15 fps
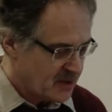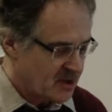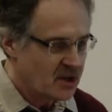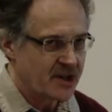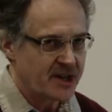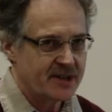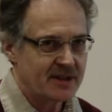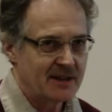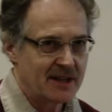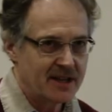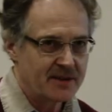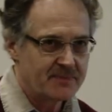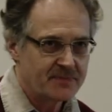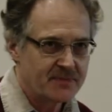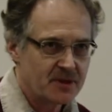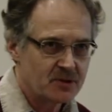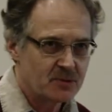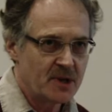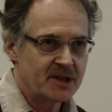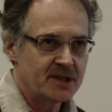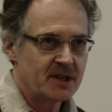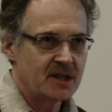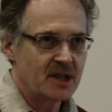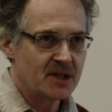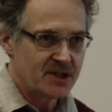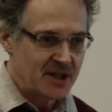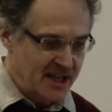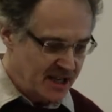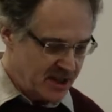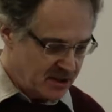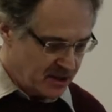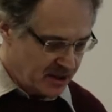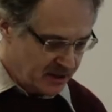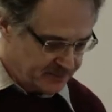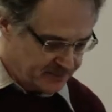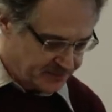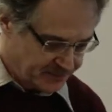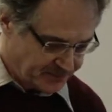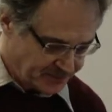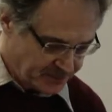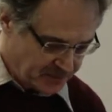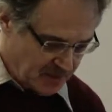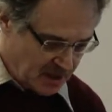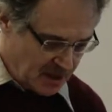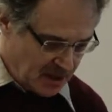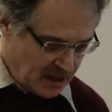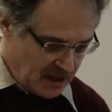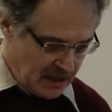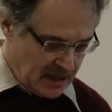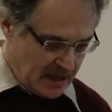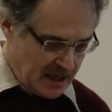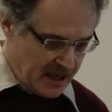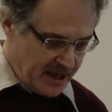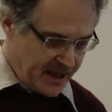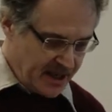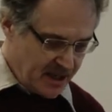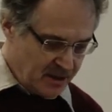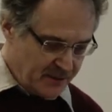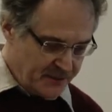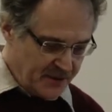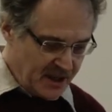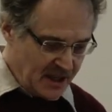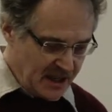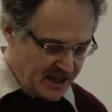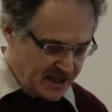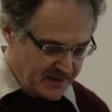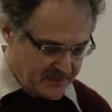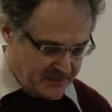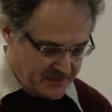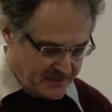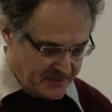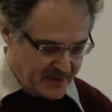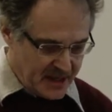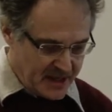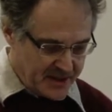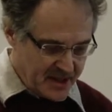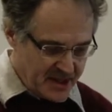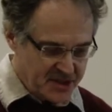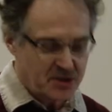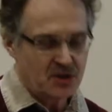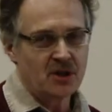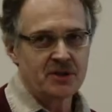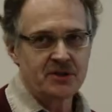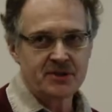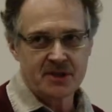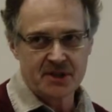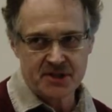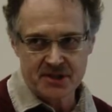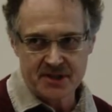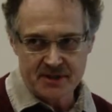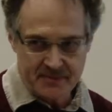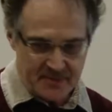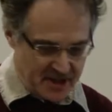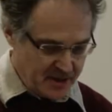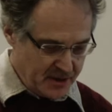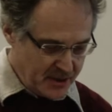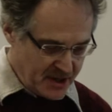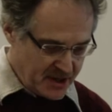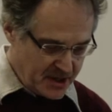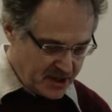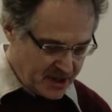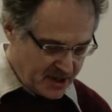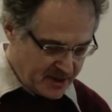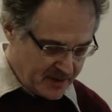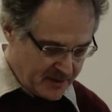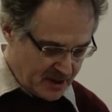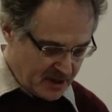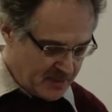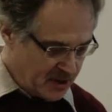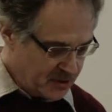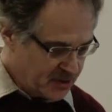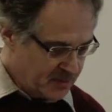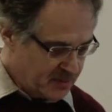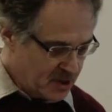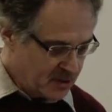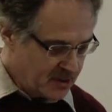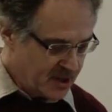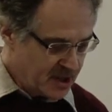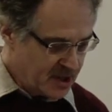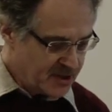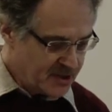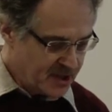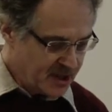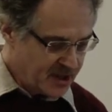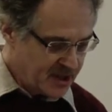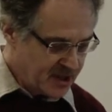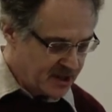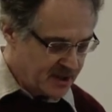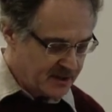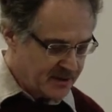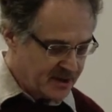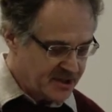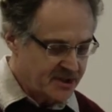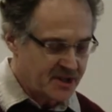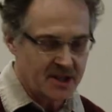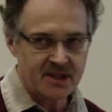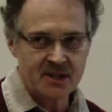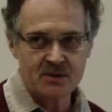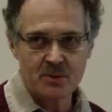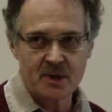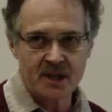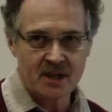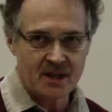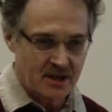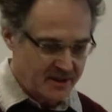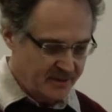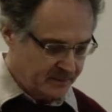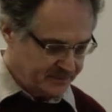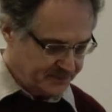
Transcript: Currently, 20 years later, I get the feeling that this contrast in thinking about smoking and drinking is getting weaker.